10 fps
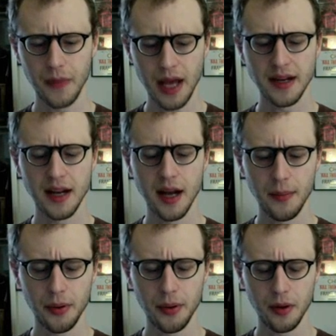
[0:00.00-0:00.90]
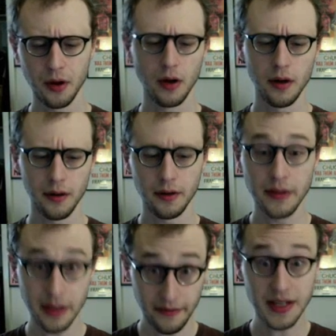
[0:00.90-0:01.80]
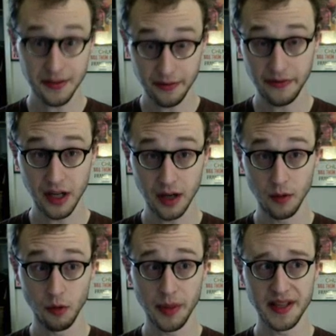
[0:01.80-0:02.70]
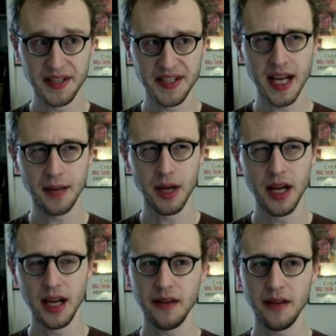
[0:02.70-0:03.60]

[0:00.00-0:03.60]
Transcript: ended up or the events of the film would be the same